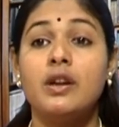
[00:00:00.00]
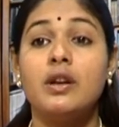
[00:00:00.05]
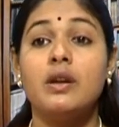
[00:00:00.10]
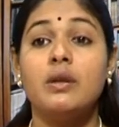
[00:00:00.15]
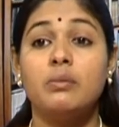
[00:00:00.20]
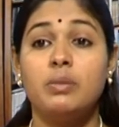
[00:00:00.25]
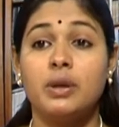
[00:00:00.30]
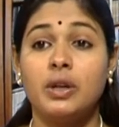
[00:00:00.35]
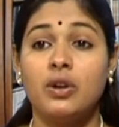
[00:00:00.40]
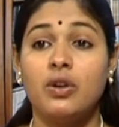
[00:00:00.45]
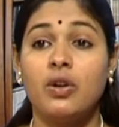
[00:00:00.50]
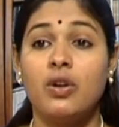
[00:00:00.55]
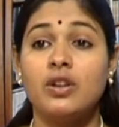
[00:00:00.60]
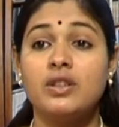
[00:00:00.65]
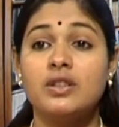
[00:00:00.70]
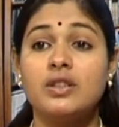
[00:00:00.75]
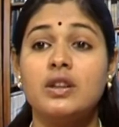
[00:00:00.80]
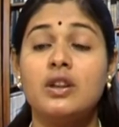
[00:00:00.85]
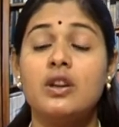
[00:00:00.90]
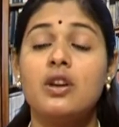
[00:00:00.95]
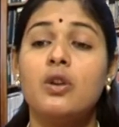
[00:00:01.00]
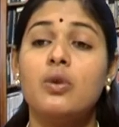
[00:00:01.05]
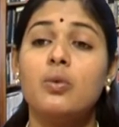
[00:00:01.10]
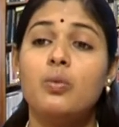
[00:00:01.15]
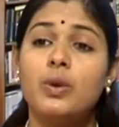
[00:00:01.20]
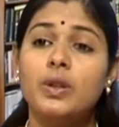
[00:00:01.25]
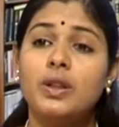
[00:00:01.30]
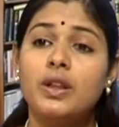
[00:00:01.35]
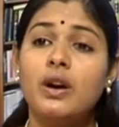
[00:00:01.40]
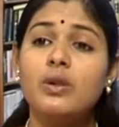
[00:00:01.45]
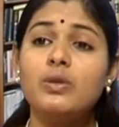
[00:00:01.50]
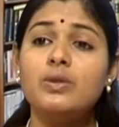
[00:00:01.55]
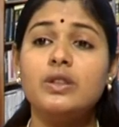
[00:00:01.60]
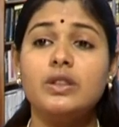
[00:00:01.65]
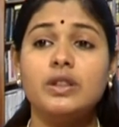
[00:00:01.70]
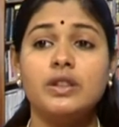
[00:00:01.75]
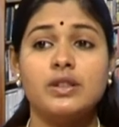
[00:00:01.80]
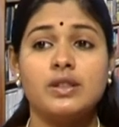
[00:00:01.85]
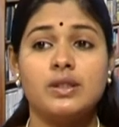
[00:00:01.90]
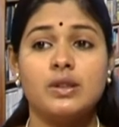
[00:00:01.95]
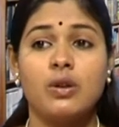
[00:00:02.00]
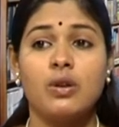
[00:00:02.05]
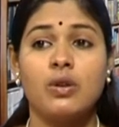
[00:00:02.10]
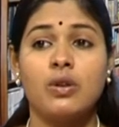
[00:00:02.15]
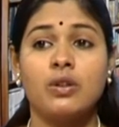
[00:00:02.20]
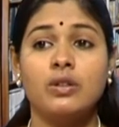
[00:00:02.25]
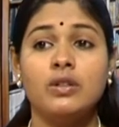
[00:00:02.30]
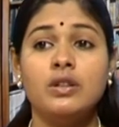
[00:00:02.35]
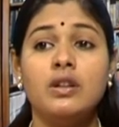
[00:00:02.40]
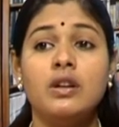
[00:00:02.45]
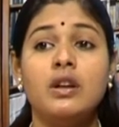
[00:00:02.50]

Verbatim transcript: because without its horn,